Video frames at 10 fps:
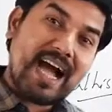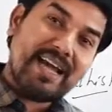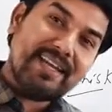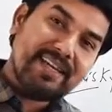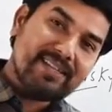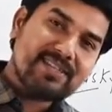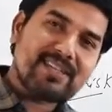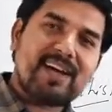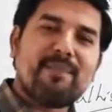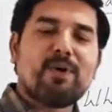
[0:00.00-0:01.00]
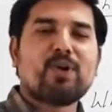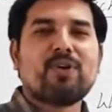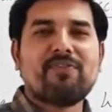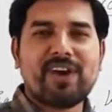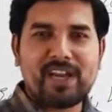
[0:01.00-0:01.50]
highest amount
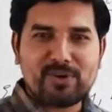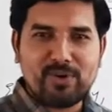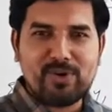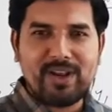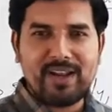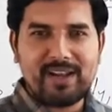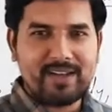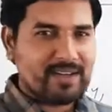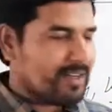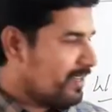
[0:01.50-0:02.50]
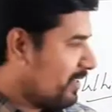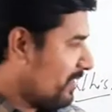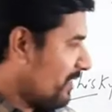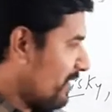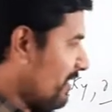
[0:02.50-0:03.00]
of alcohol?
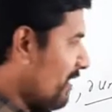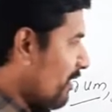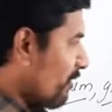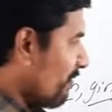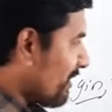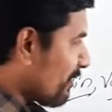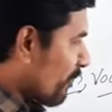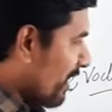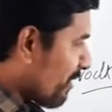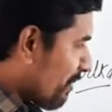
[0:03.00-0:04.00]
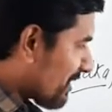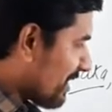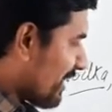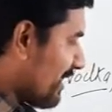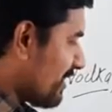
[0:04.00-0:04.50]
Out of this, look at the
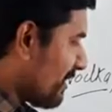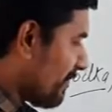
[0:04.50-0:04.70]
percentage.